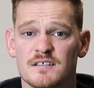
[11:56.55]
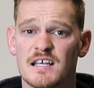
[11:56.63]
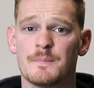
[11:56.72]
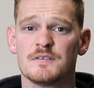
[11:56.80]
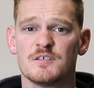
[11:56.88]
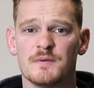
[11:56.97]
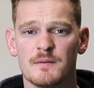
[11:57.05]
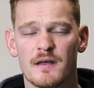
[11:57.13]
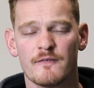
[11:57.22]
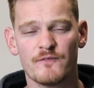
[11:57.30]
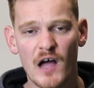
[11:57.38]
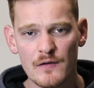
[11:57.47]
This happened to me
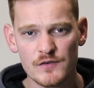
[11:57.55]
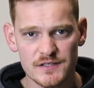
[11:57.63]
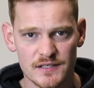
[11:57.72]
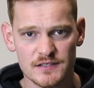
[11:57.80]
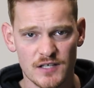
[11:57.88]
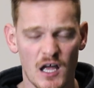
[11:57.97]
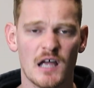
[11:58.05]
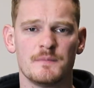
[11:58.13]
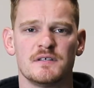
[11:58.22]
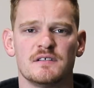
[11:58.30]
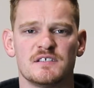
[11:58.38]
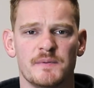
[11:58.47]
about 5 or 6
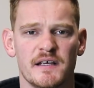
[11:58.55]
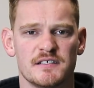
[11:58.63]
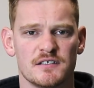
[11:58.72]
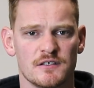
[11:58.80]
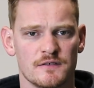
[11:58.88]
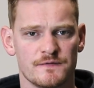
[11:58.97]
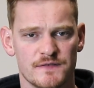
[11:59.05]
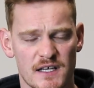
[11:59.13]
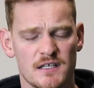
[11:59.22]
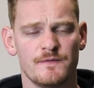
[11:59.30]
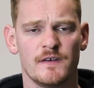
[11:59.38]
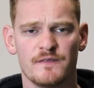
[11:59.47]
times in the space of
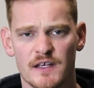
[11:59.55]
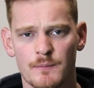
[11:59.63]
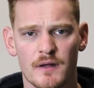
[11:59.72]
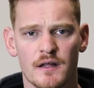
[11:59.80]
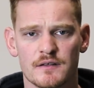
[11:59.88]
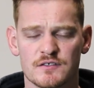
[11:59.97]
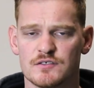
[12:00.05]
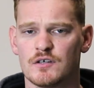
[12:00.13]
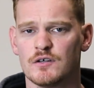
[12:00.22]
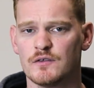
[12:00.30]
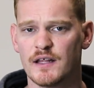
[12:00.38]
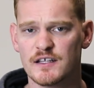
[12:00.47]
10 to 15 minutes, so